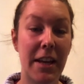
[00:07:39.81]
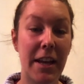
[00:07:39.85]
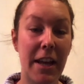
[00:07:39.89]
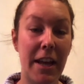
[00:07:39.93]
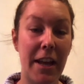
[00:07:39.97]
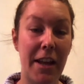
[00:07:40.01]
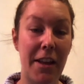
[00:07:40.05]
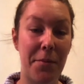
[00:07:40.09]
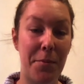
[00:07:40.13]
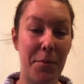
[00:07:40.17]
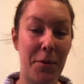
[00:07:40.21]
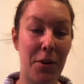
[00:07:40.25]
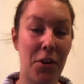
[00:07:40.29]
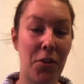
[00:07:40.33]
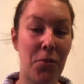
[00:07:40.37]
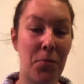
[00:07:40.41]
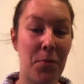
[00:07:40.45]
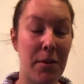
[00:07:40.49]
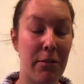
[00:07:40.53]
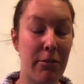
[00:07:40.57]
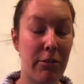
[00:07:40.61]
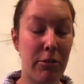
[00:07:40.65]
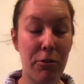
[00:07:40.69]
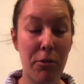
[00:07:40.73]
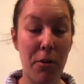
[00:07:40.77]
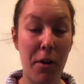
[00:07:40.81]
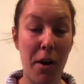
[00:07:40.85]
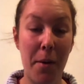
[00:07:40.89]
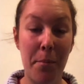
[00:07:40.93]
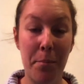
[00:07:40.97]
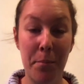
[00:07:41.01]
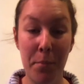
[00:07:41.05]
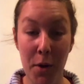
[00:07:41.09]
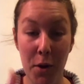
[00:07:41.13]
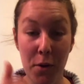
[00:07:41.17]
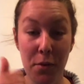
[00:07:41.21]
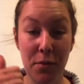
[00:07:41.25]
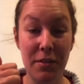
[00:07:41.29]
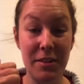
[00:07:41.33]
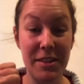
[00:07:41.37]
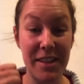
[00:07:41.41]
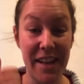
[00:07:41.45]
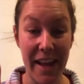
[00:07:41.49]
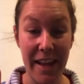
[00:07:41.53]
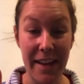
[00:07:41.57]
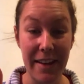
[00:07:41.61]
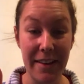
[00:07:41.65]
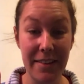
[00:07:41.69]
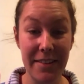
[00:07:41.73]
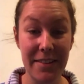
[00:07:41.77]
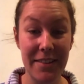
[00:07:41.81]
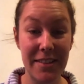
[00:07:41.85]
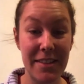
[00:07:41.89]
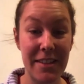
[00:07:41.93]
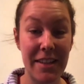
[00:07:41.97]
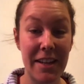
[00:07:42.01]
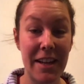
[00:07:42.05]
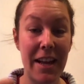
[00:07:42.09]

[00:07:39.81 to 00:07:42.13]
is because we require both taste